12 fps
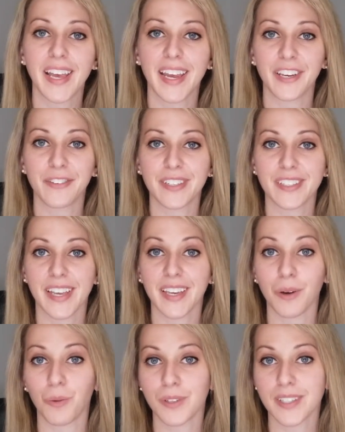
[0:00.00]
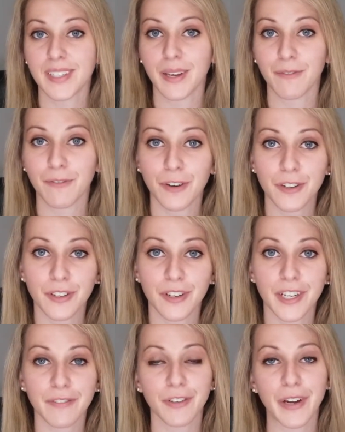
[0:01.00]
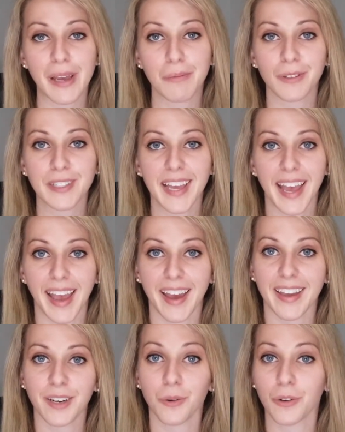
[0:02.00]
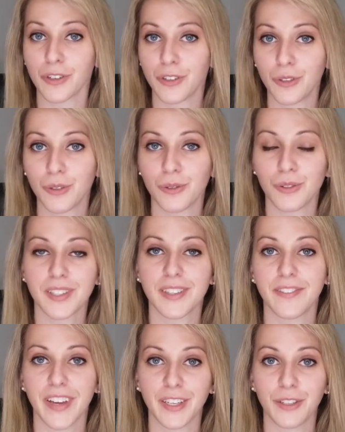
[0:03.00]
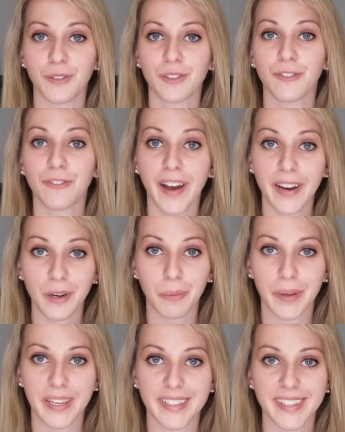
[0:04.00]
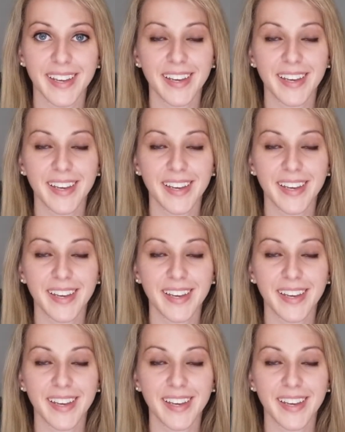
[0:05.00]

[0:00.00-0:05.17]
And you can take it one step further if you're able to add or use the venue's fire pit.